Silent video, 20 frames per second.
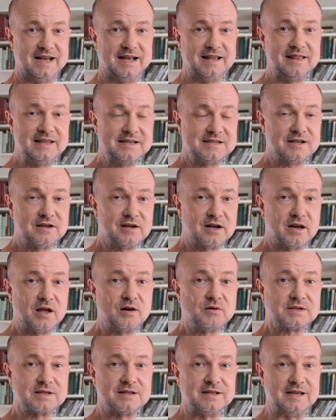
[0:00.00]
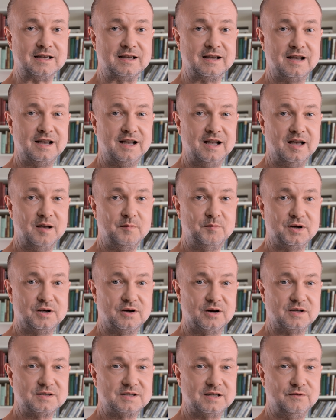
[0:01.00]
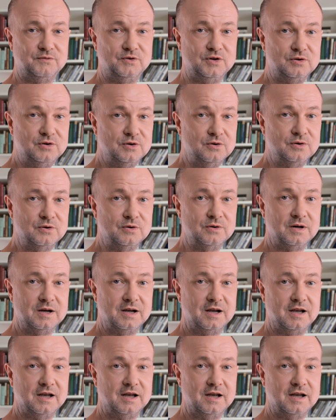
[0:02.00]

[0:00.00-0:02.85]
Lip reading: Listen closely, because if you do,